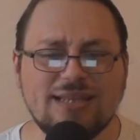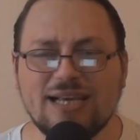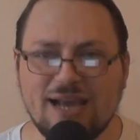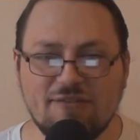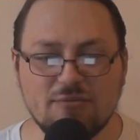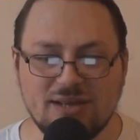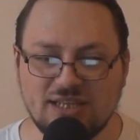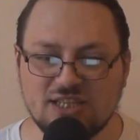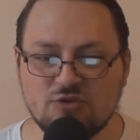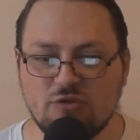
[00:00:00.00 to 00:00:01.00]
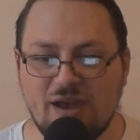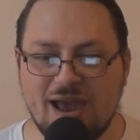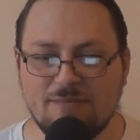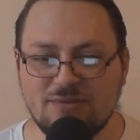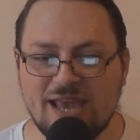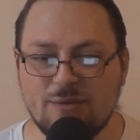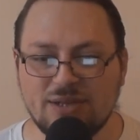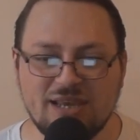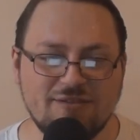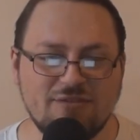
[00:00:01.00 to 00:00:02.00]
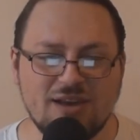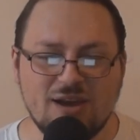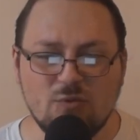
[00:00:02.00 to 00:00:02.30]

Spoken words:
"the government is crap" narrative